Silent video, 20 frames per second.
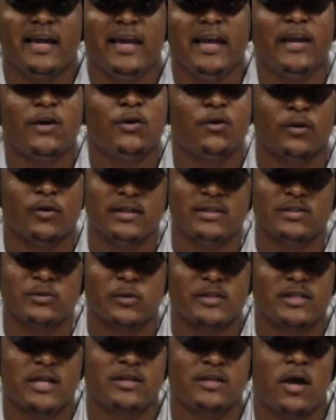increase,
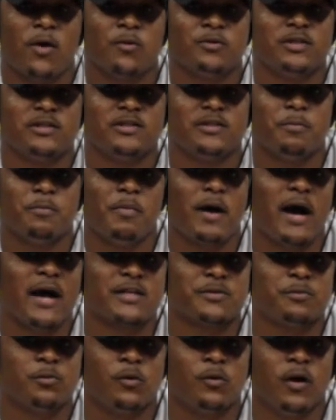which I thought was just
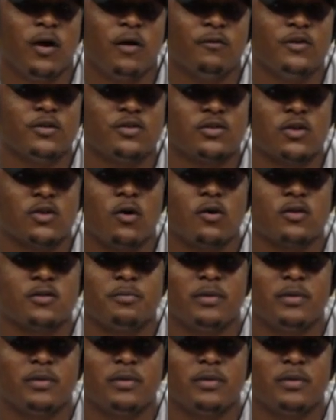impossible, of the song's